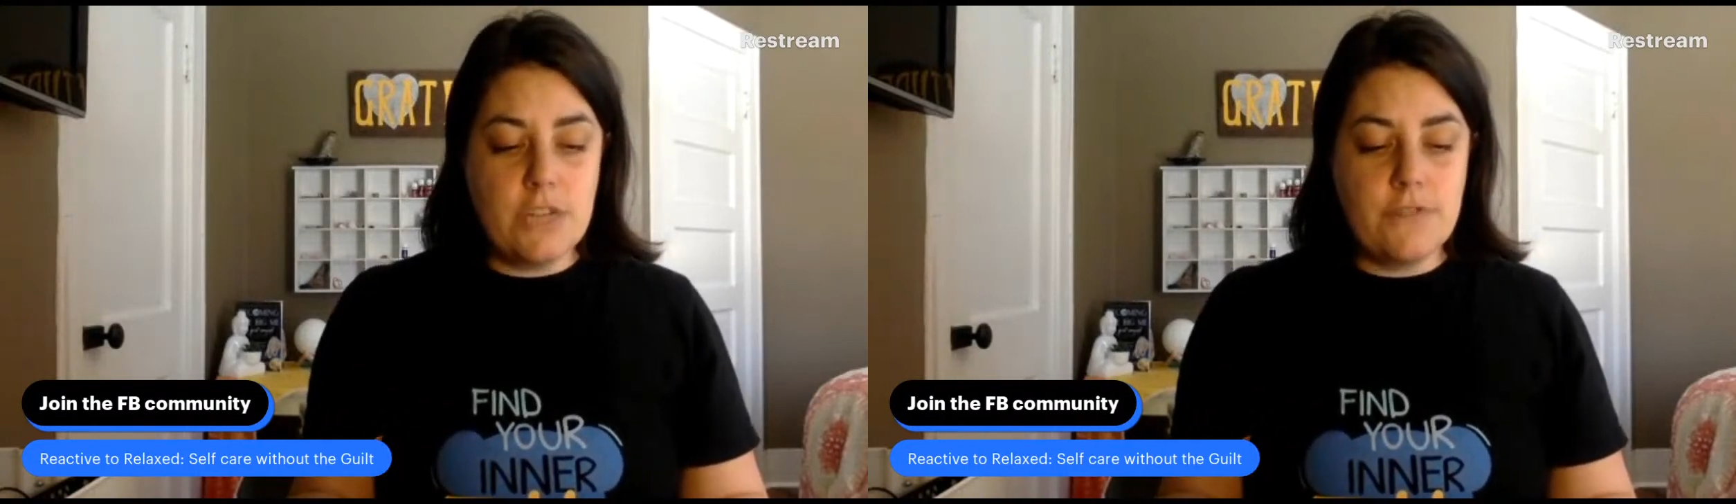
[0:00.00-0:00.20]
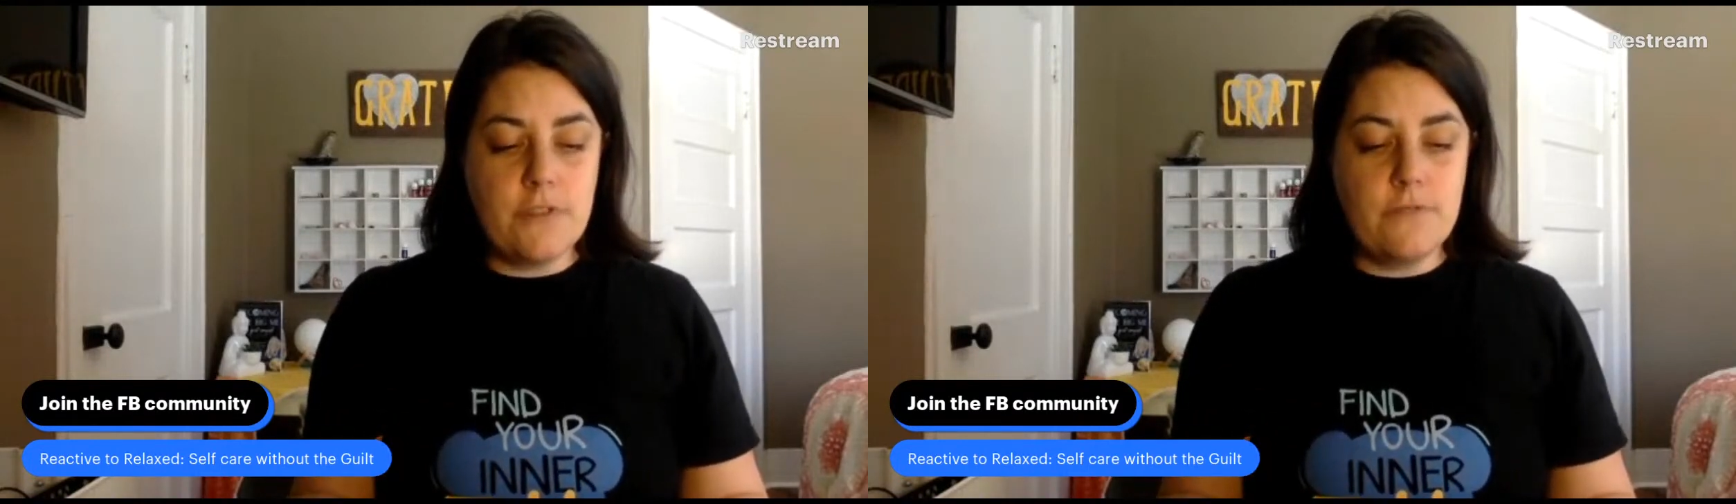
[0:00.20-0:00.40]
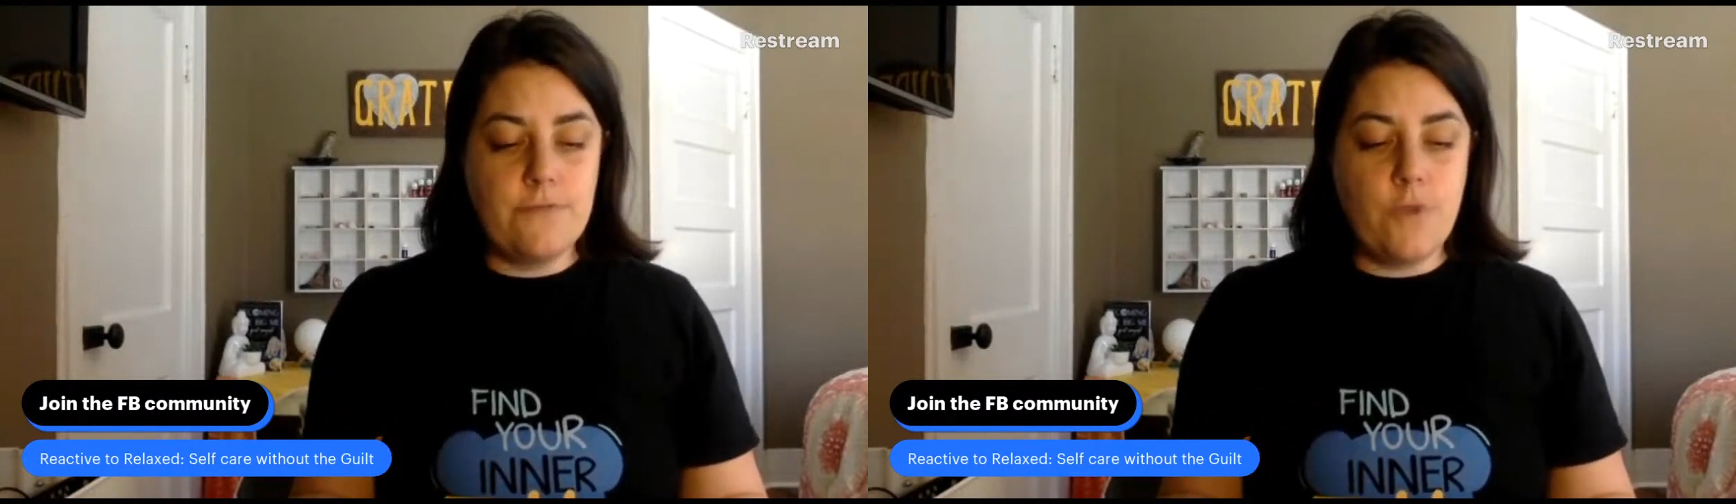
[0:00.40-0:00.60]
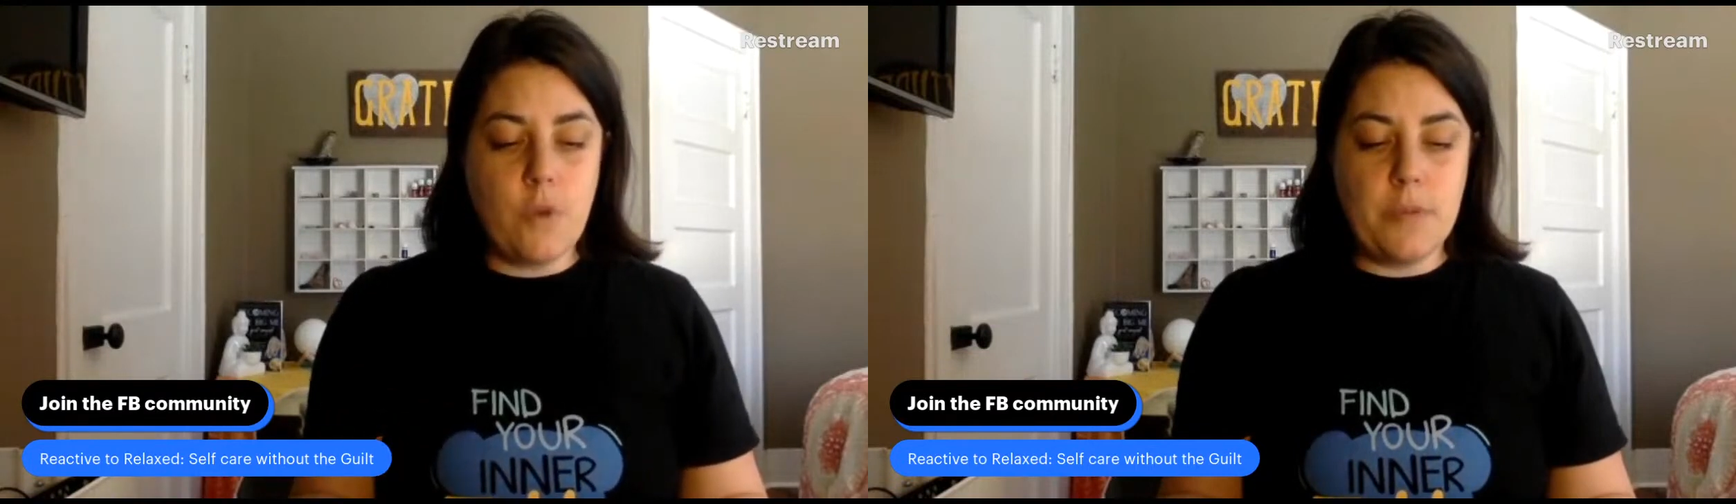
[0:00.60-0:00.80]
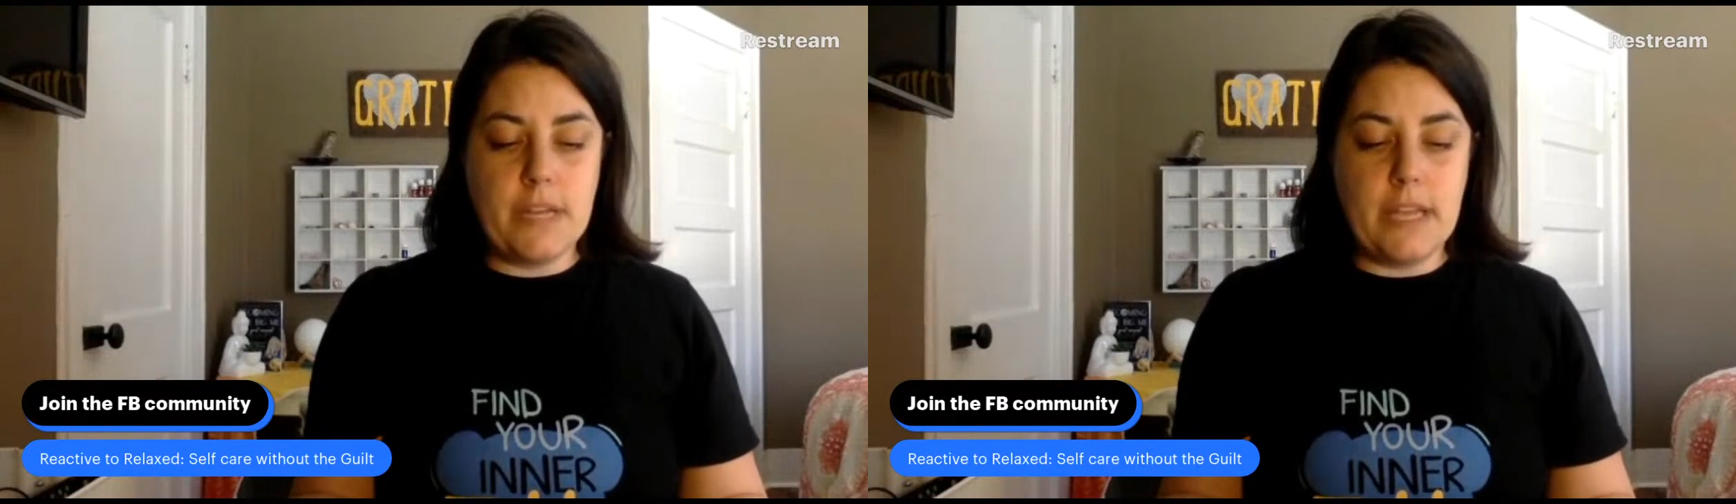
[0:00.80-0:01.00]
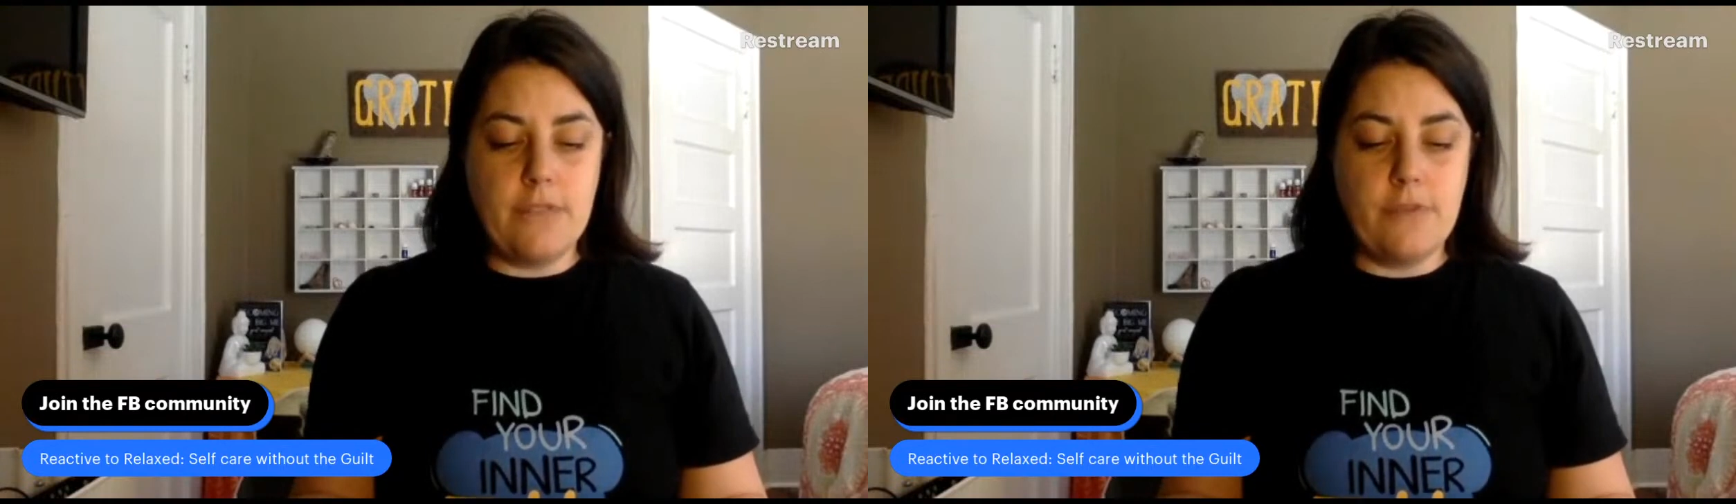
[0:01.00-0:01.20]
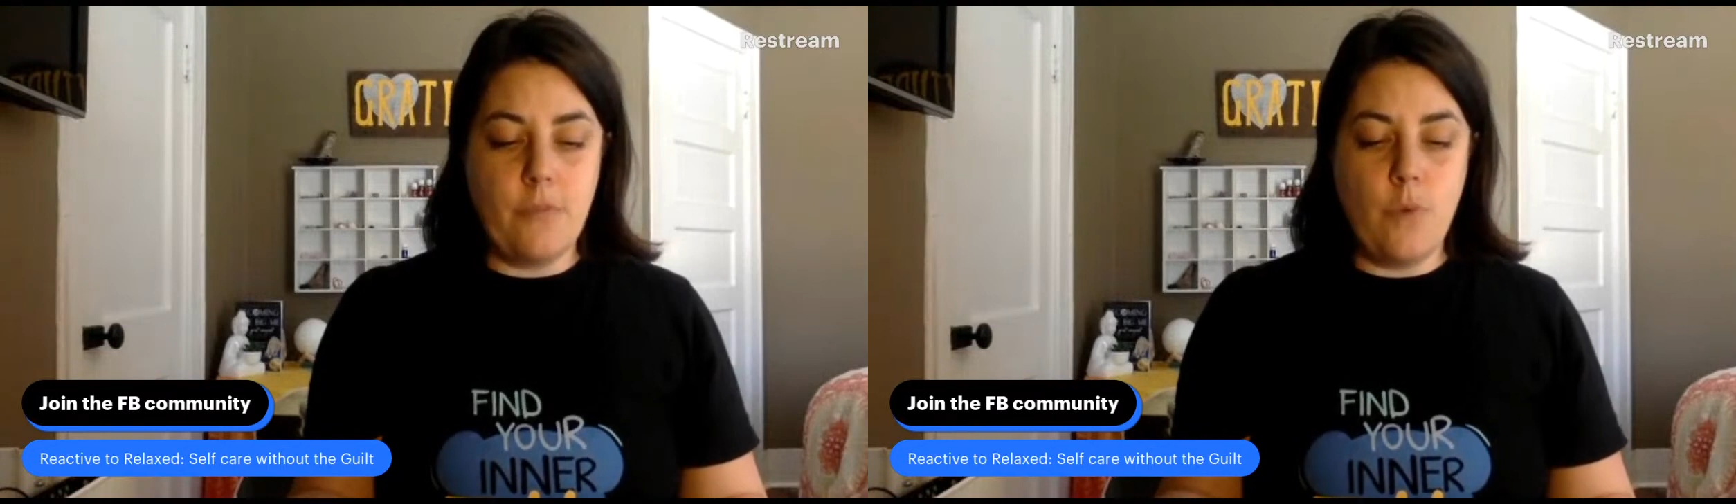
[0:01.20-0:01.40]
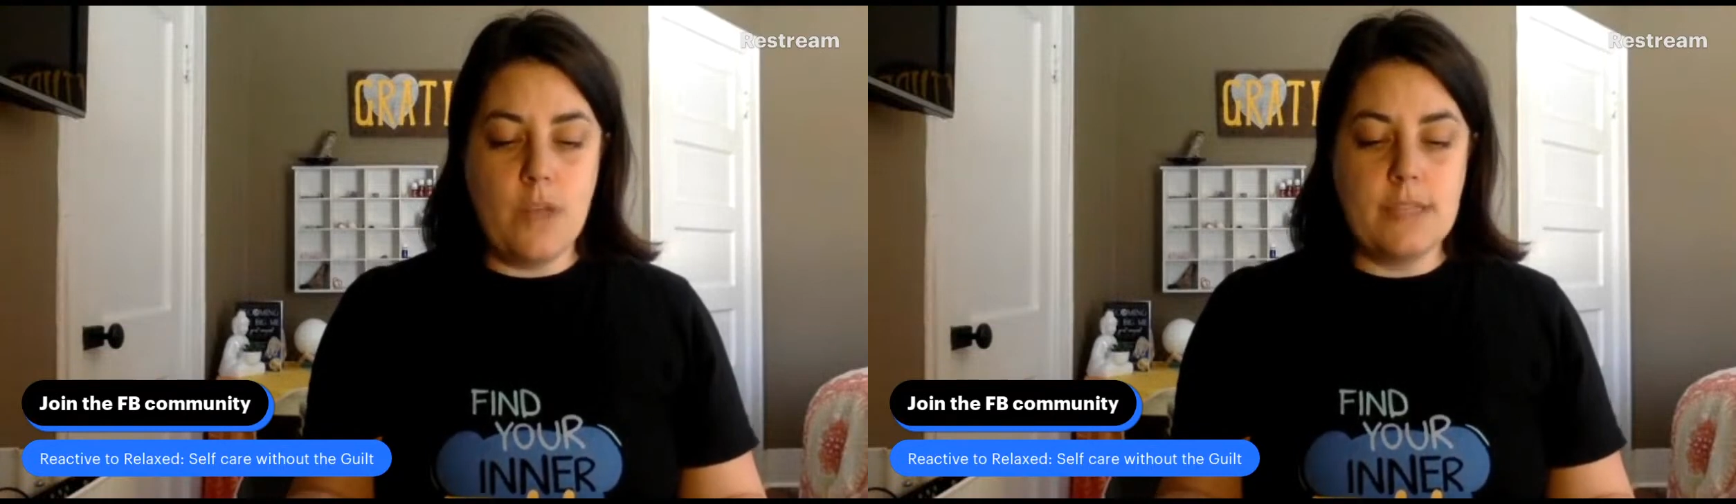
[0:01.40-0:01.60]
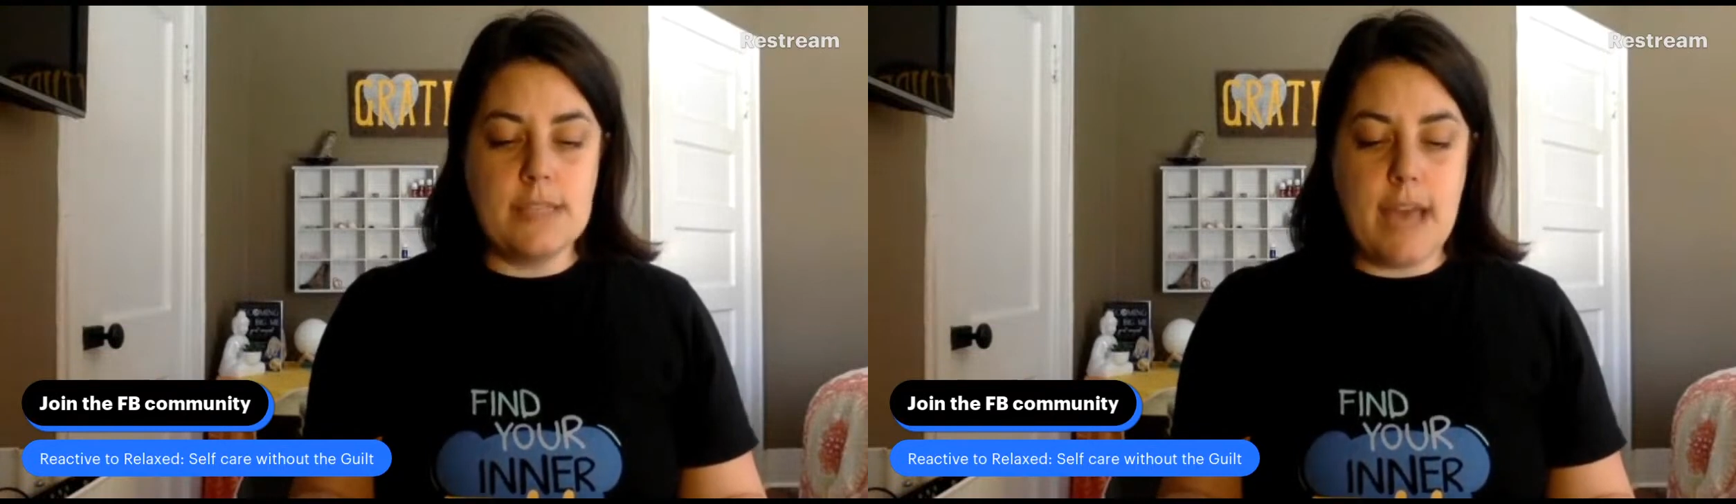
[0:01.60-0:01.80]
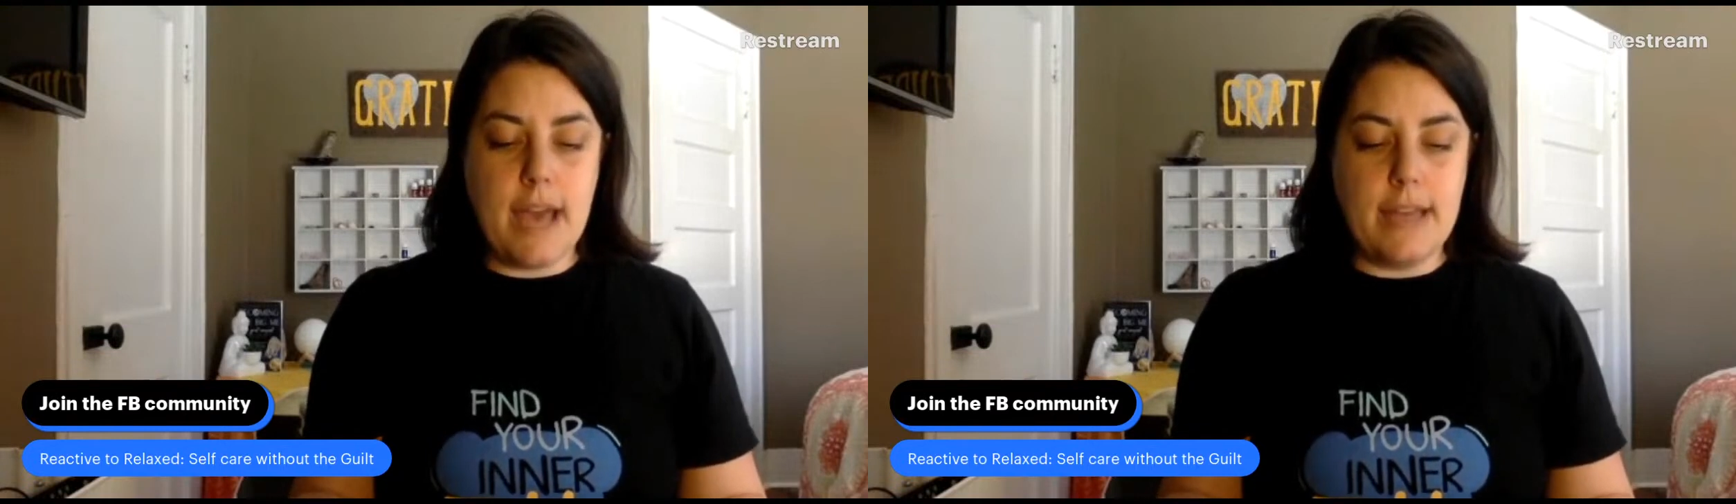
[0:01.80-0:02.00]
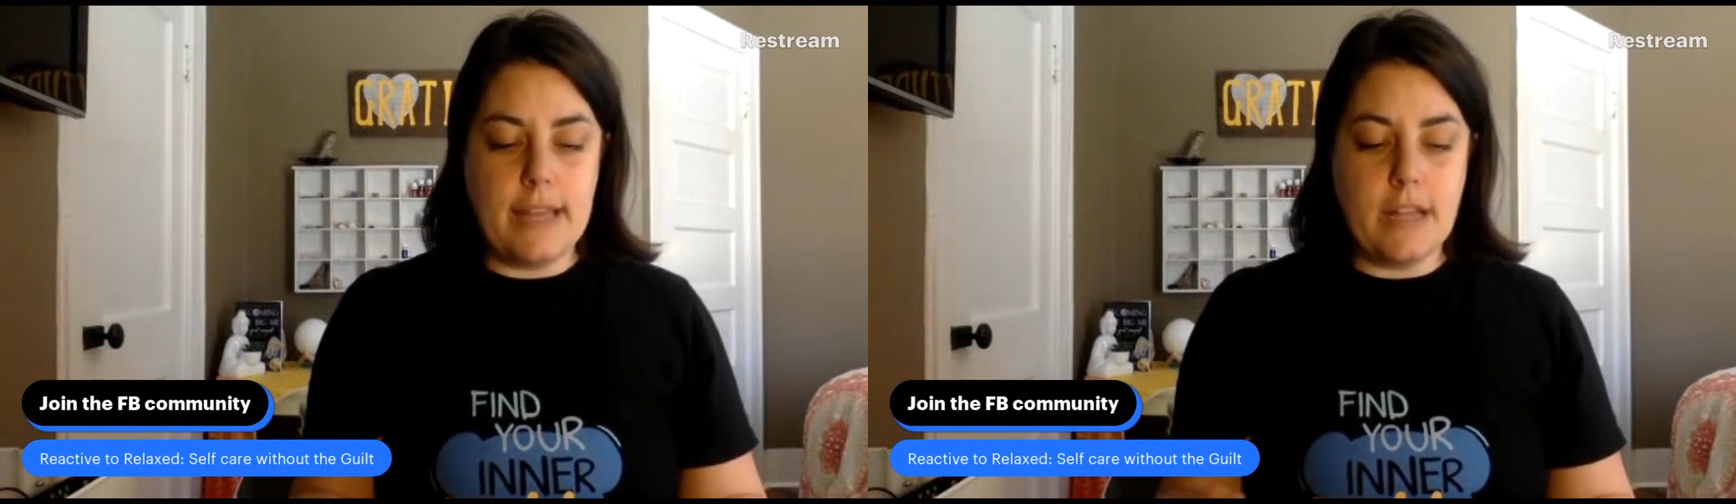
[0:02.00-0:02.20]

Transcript: of conformity from one side